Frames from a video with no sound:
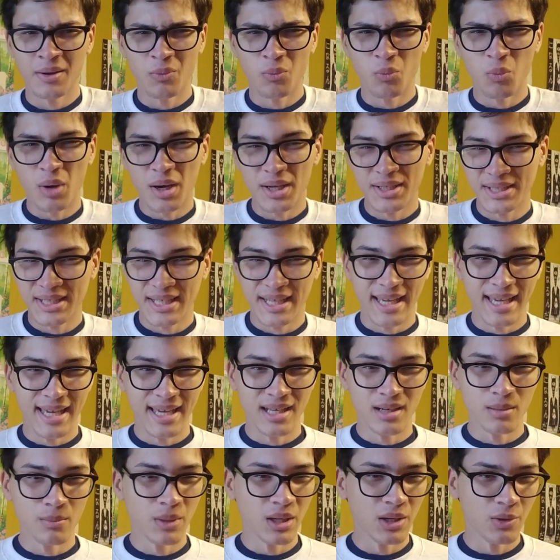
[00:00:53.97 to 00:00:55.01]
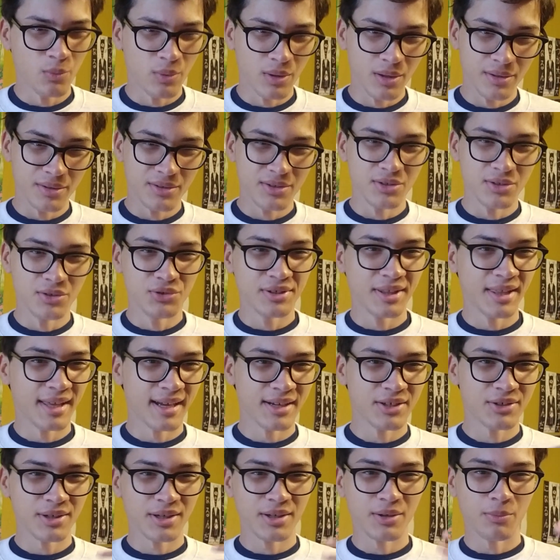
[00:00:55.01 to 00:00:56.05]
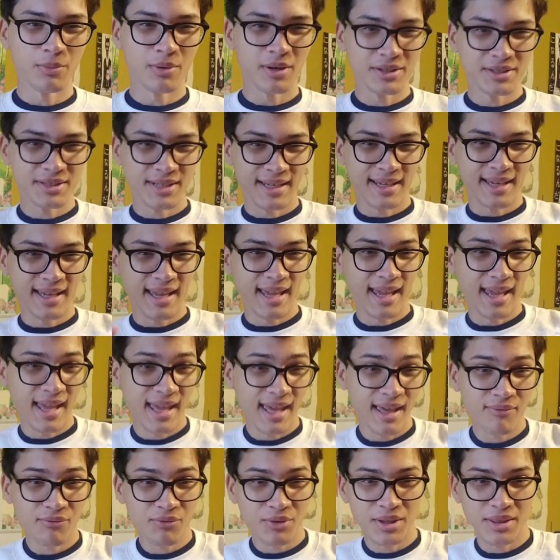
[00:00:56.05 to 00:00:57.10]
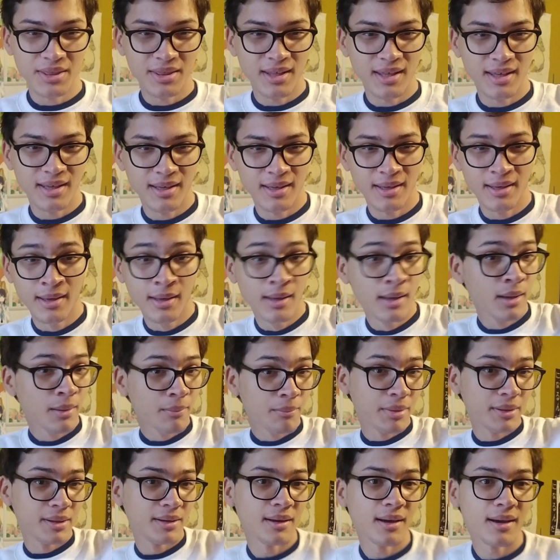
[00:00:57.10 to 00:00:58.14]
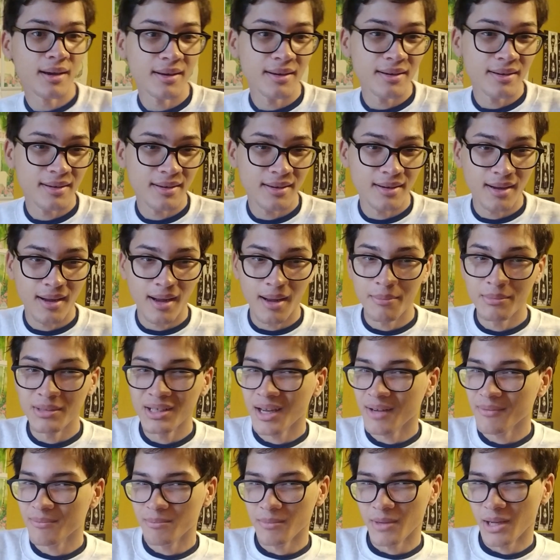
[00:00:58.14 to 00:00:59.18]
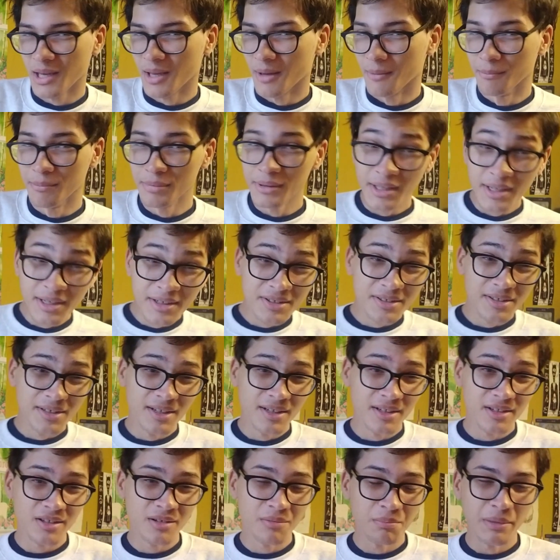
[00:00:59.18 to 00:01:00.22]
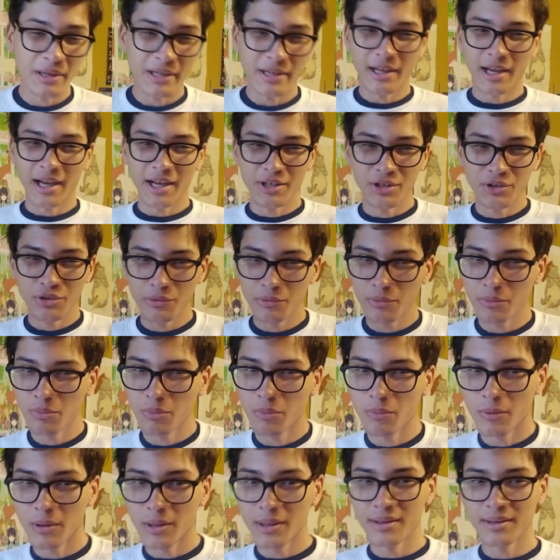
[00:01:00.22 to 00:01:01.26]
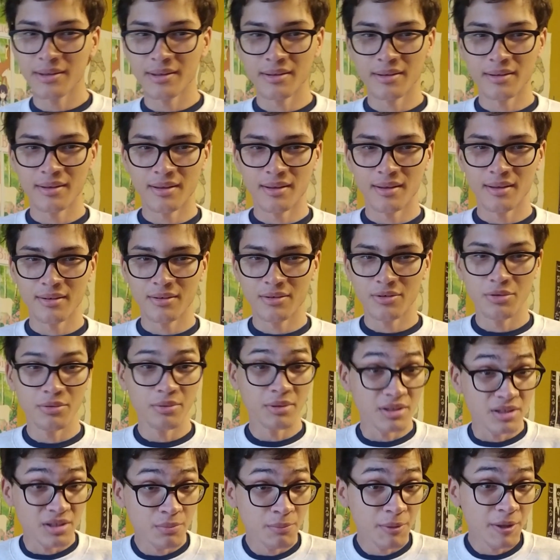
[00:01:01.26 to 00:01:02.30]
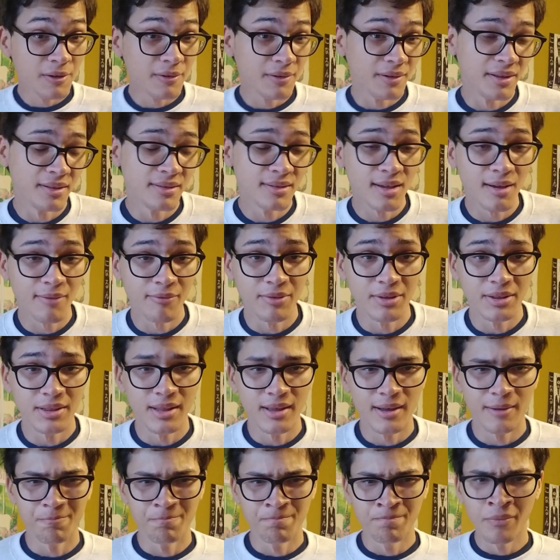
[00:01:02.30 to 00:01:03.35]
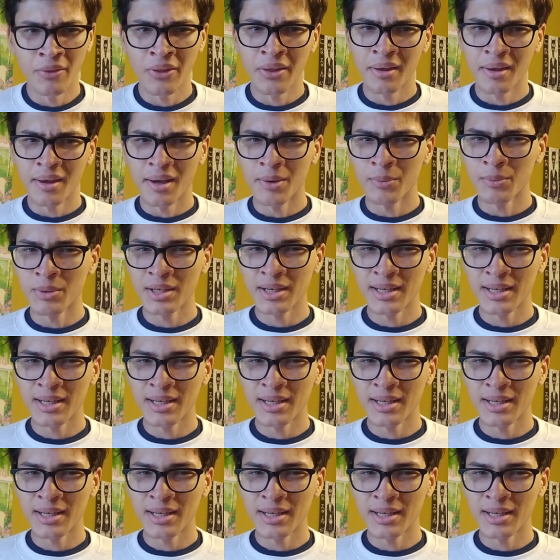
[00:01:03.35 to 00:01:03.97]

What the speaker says: watching anime where it's usually I try to watch like everything, but I'm not a completionist, but I do want to experience everything. I want to